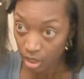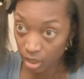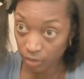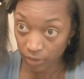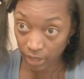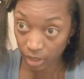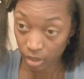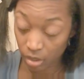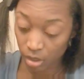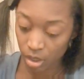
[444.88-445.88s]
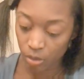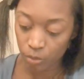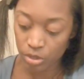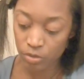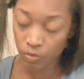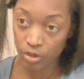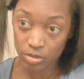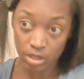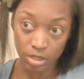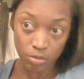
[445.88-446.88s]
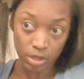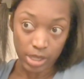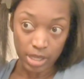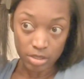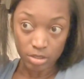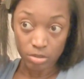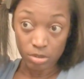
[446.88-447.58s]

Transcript: of hair. When you first get a relaxer,